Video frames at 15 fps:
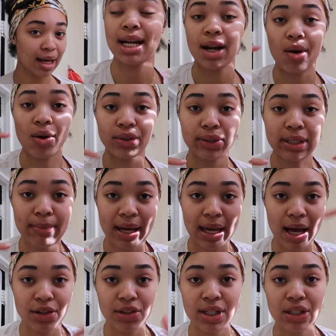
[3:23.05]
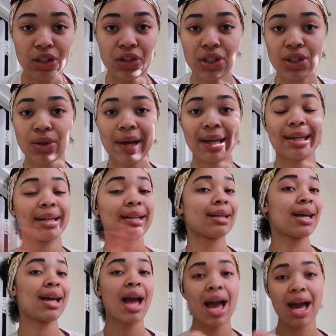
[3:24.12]
And I also did my edges just so I
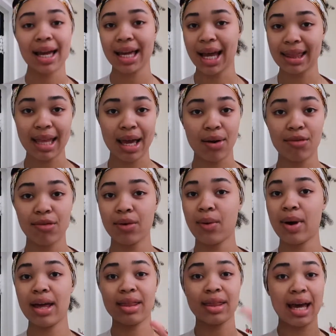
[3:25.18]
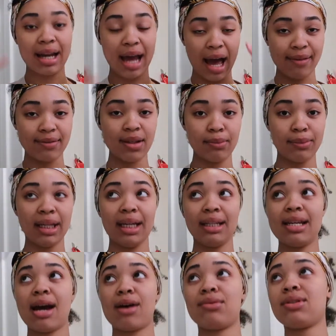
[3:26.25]
can get that over with and have them laid
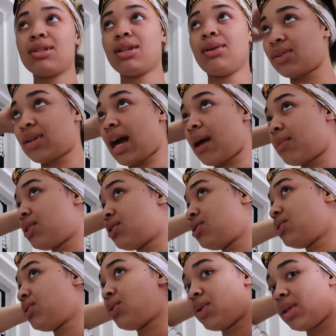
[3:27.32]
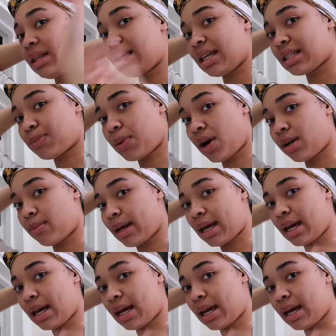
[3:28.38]
down too. So now I'm going to do this part of my